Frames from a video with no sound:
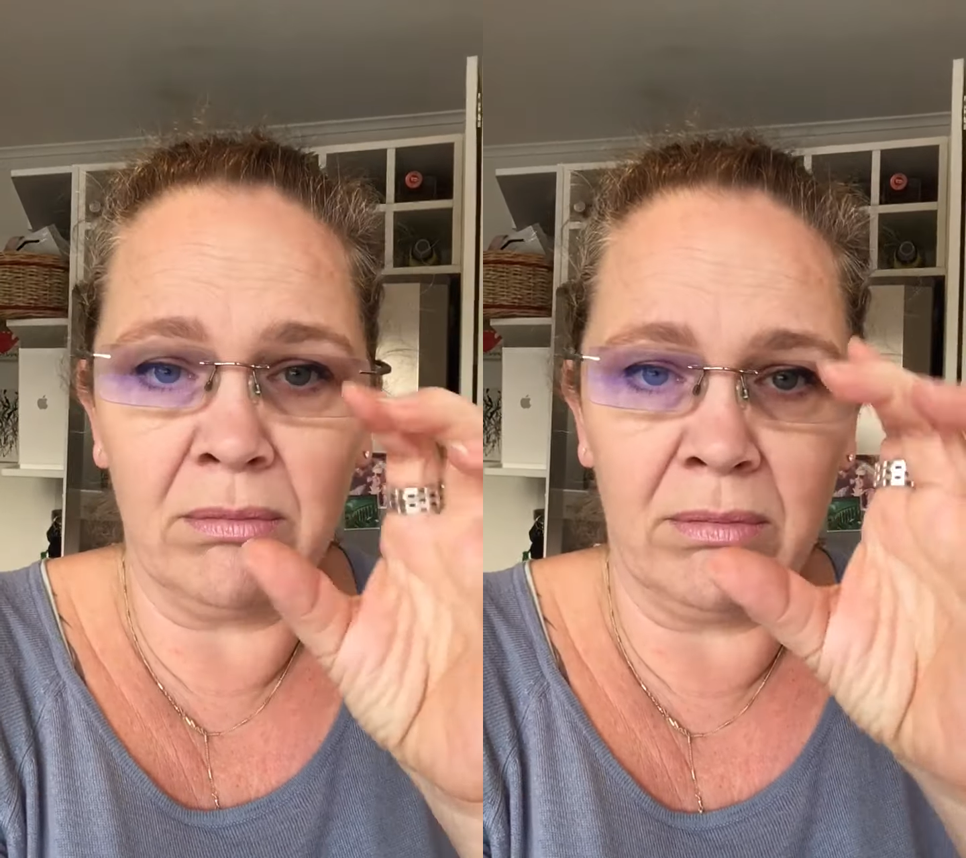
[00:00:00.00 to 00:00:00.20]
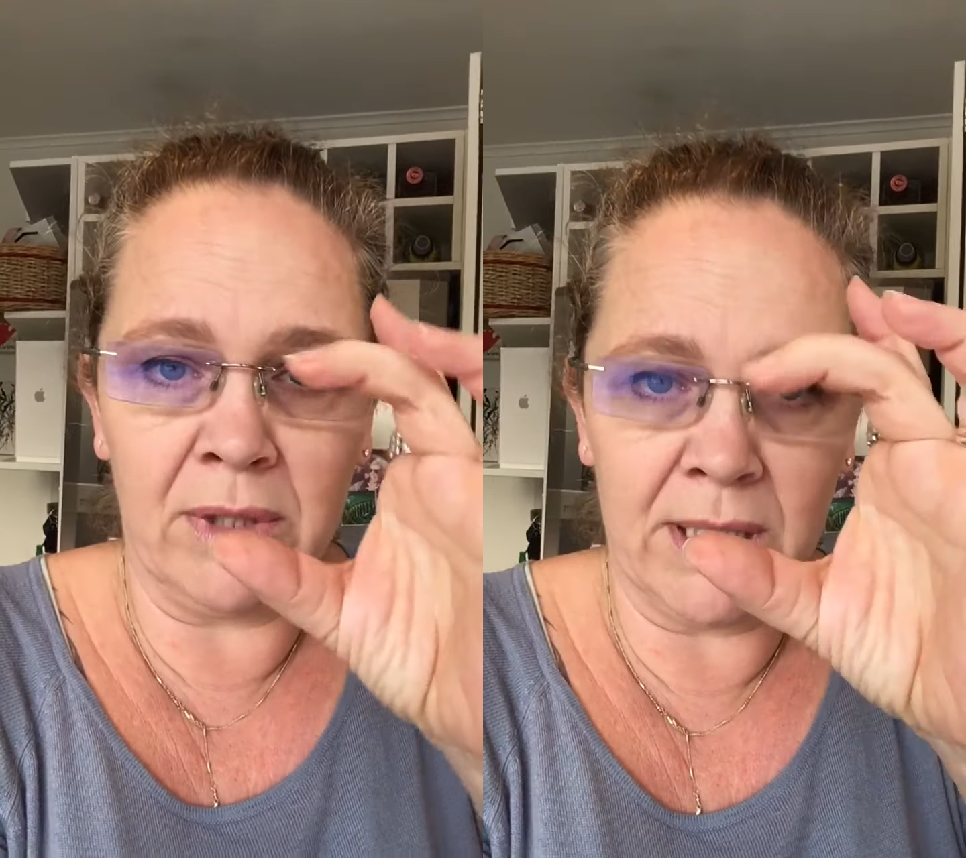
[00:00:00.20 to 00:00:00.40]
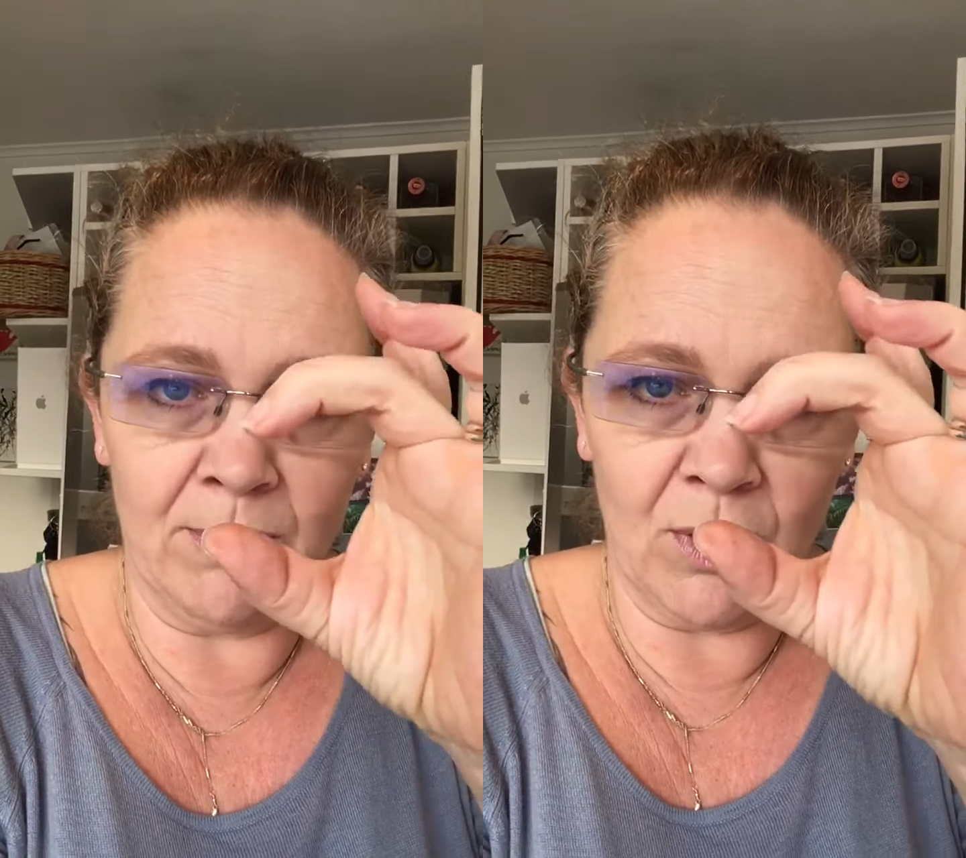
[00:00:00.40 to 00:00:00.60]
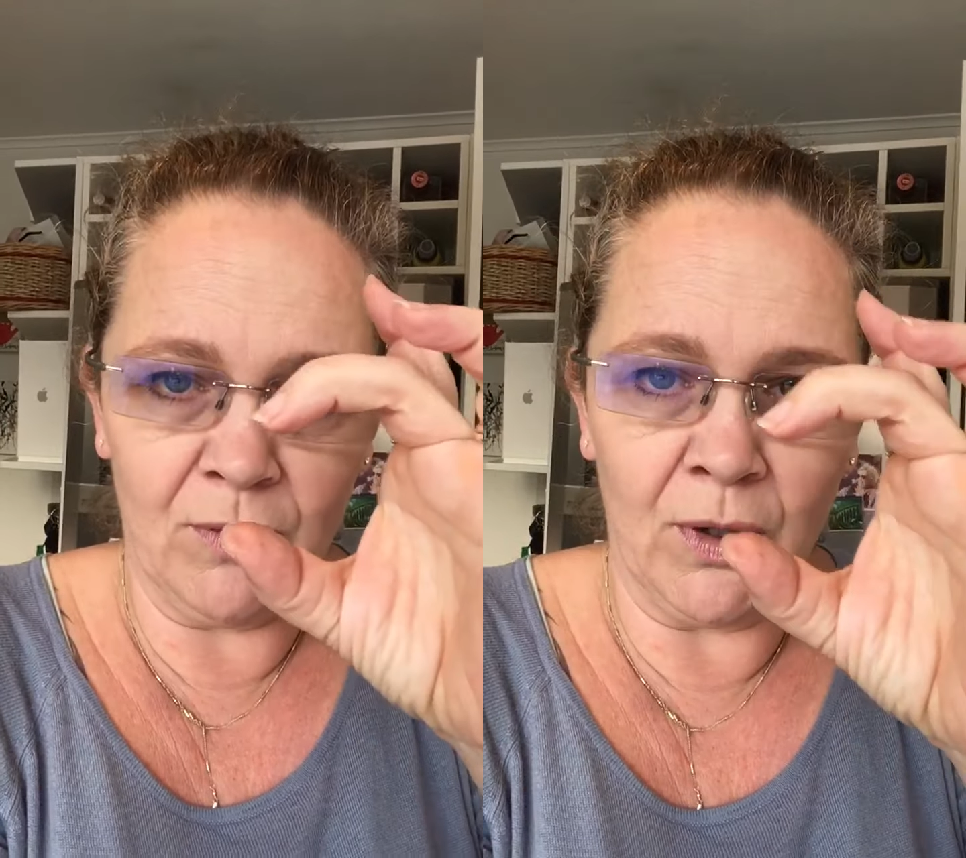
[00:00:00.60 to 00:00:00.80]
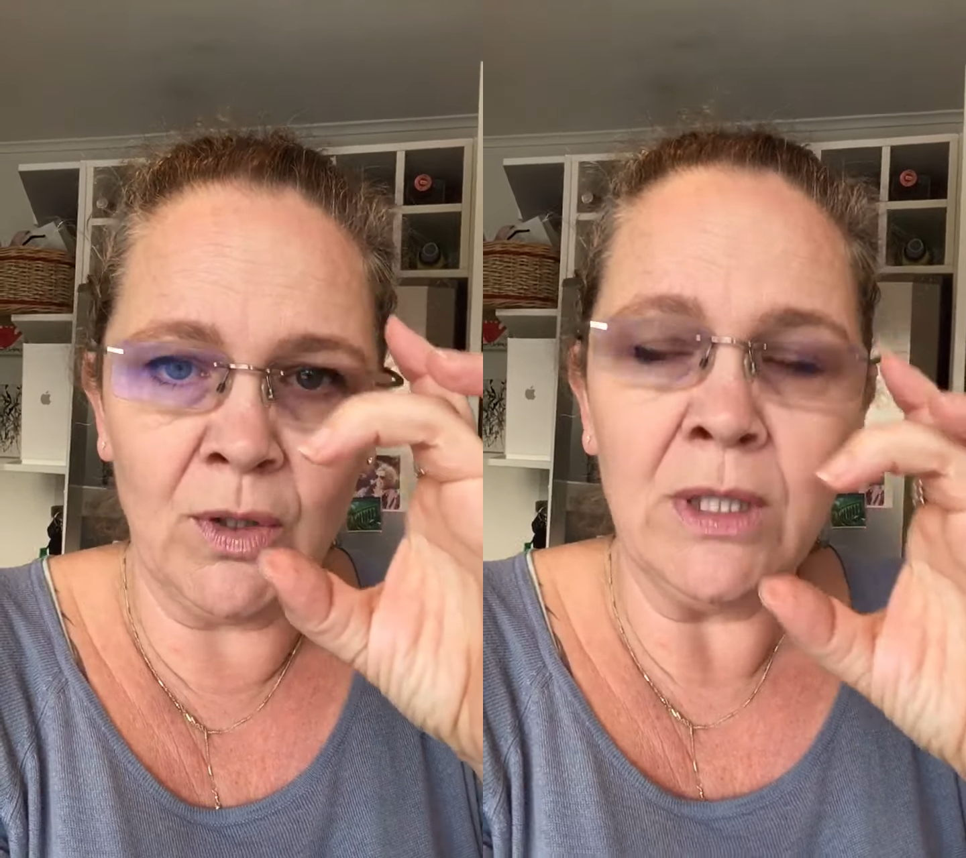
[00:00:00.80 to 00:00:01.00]
this much
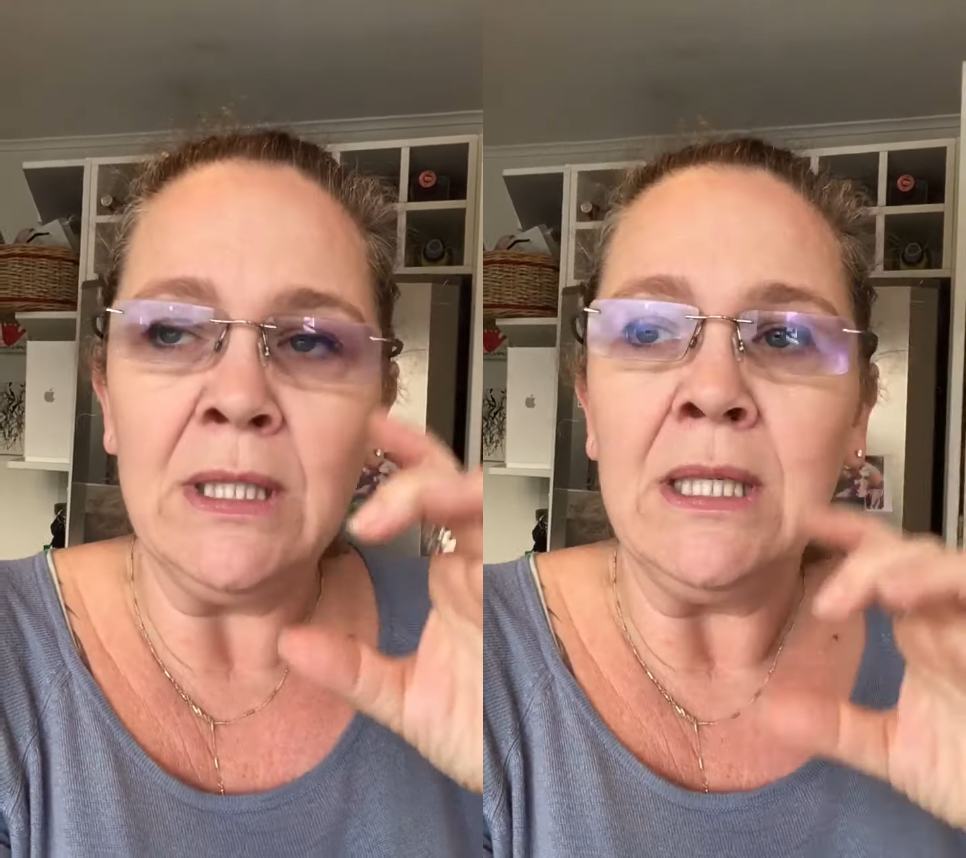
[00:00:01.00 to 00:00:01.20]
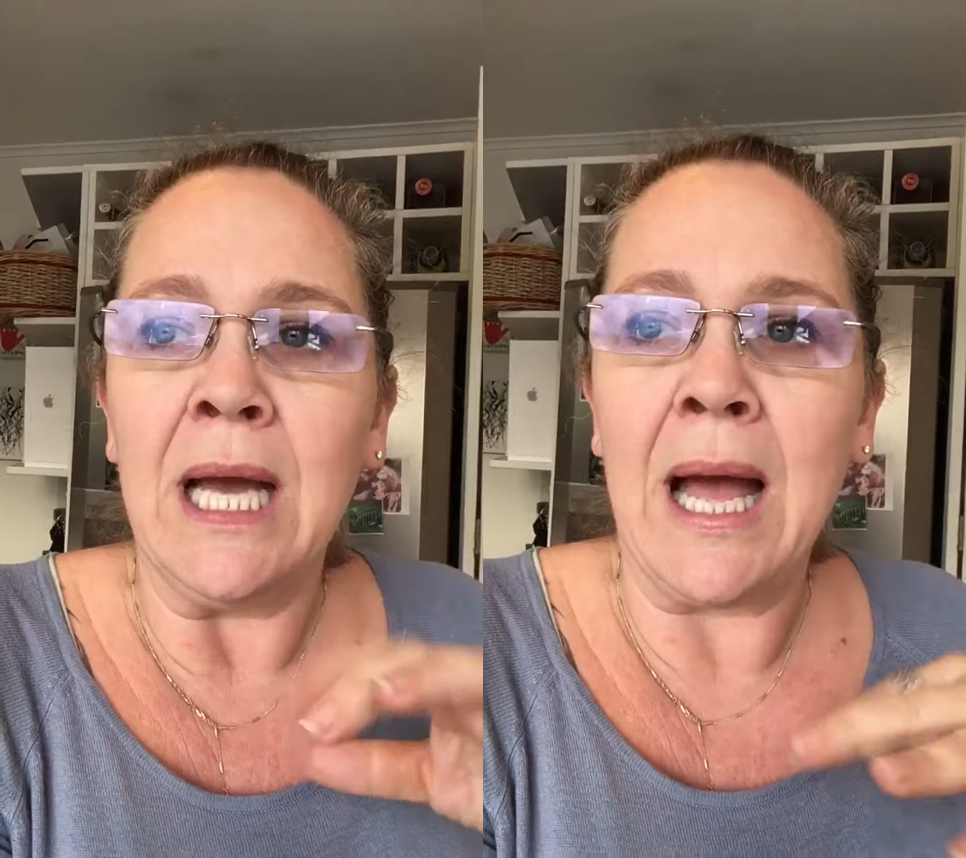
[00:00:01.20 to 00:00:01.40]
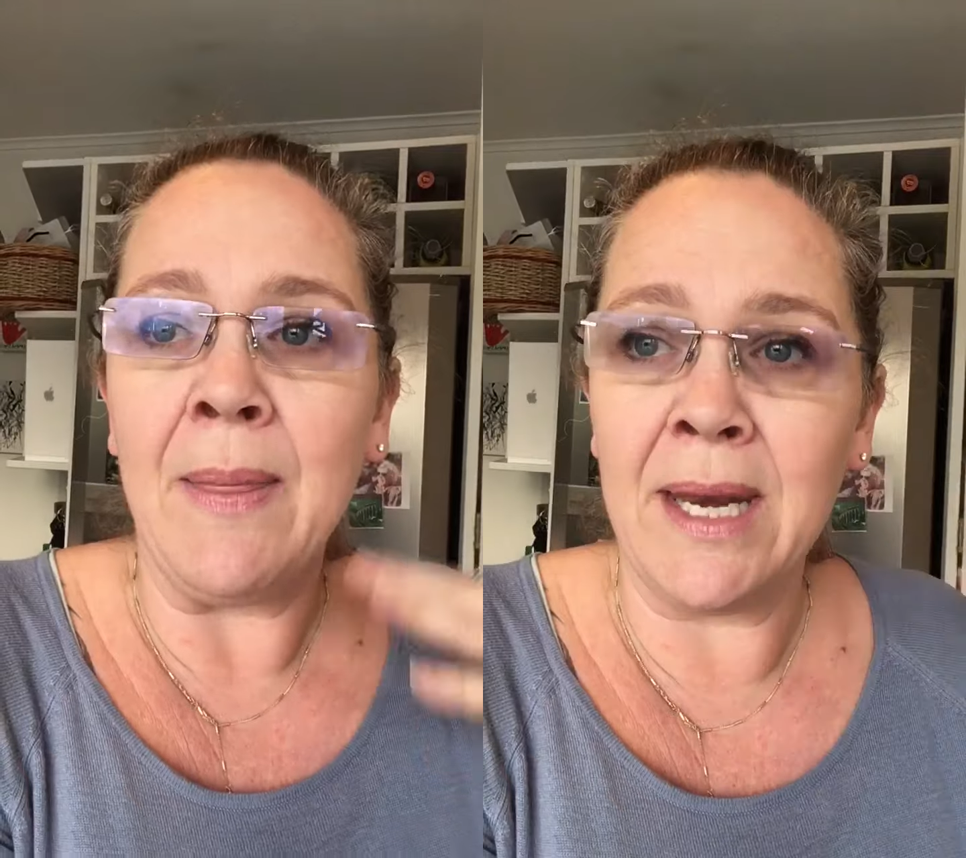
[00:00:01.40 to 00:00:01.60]
food. And